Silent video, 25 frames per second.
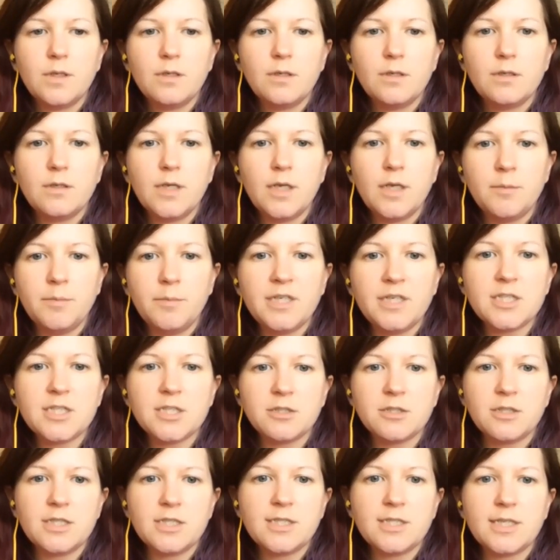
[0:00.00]

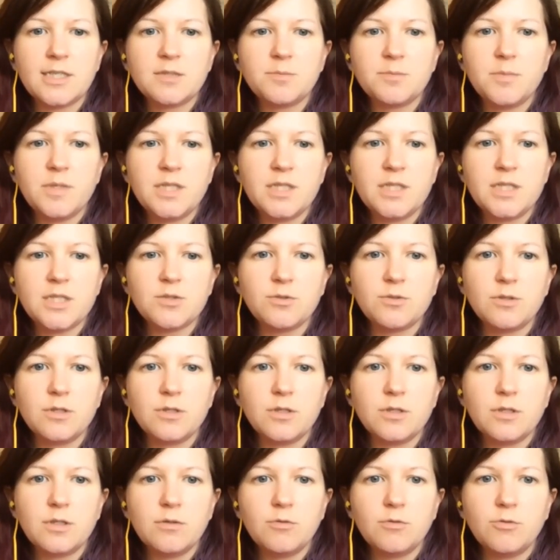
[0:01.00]
administer assessments
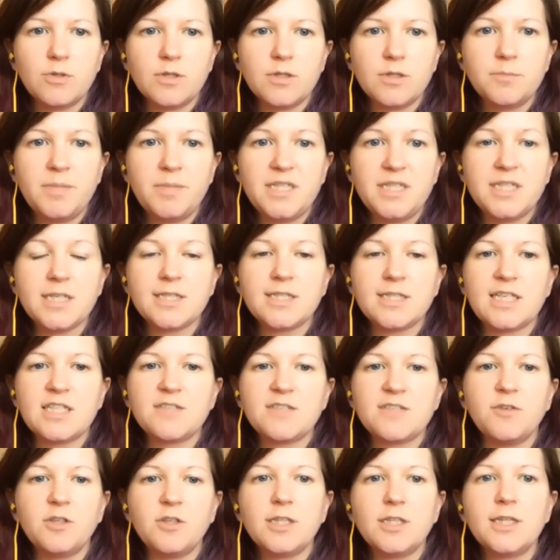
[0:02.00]
or be
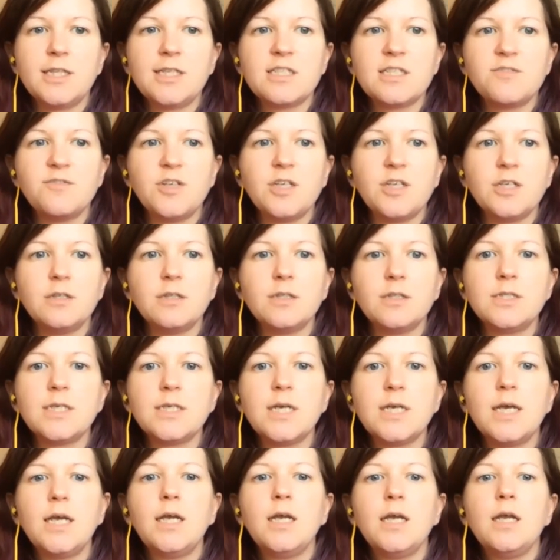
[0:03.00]
successful in this field.
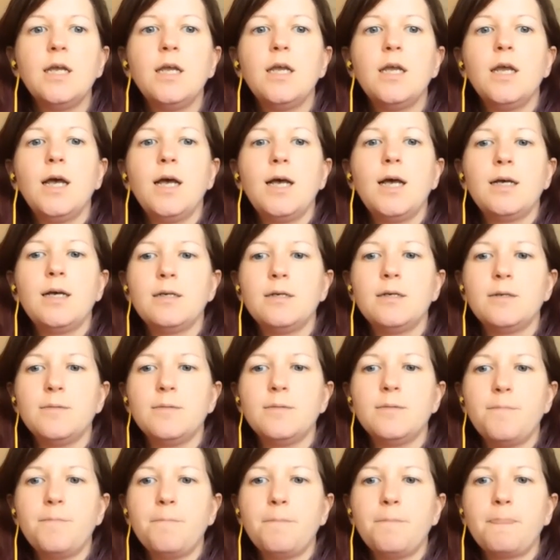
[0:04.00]

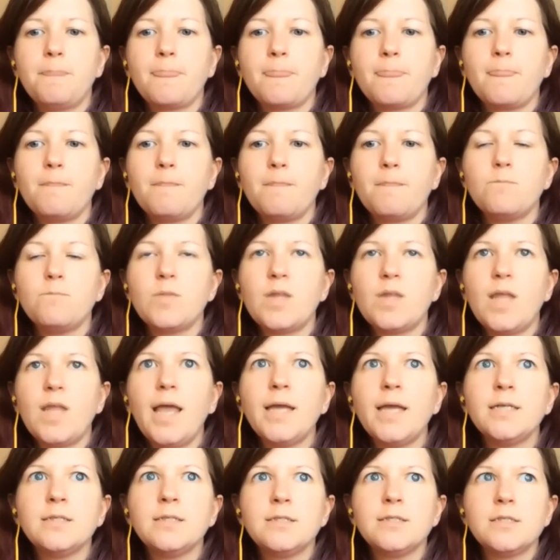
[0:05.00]

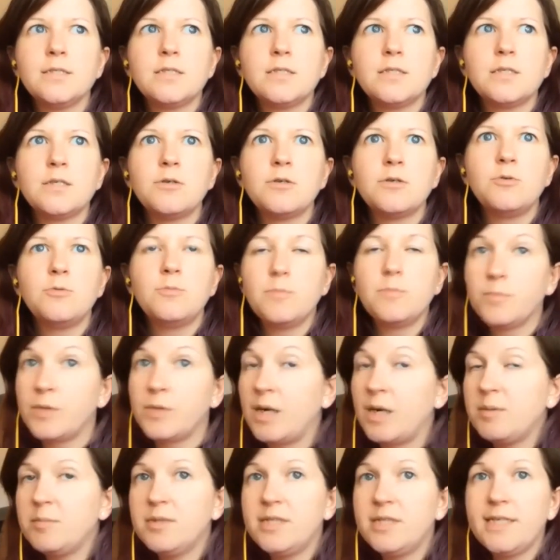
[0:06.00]
And so
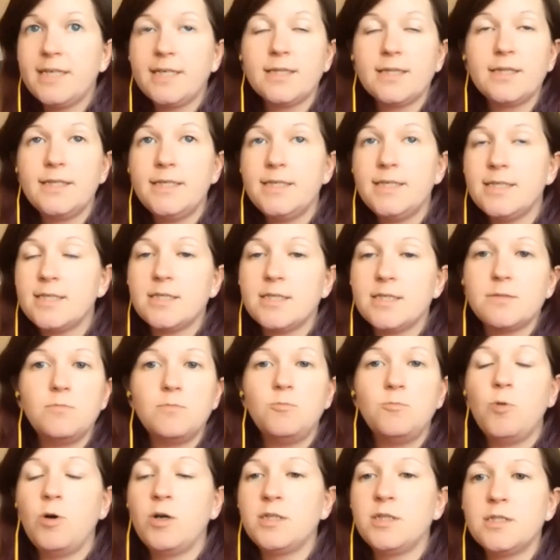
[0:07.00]
probably at least
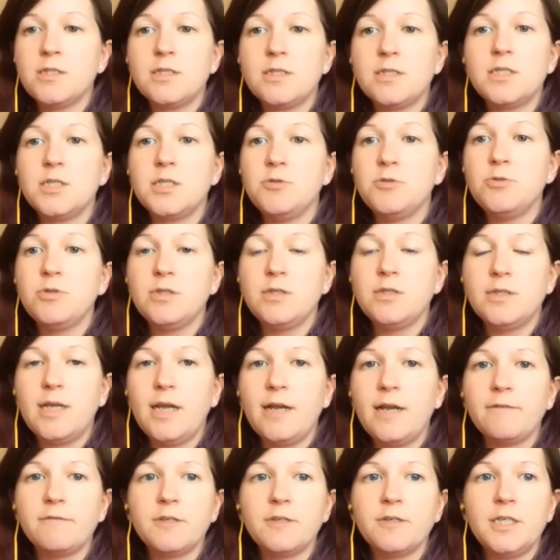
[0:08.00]
one student
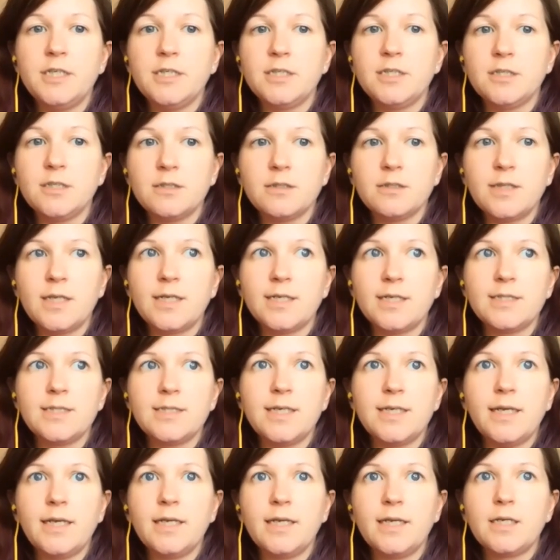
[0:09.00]
every year that I
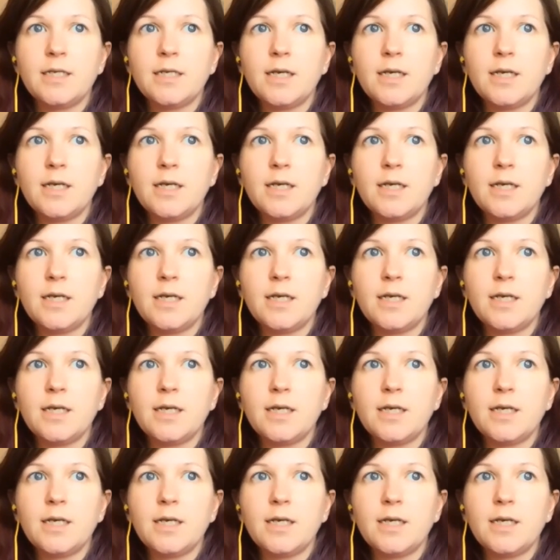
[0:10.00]
take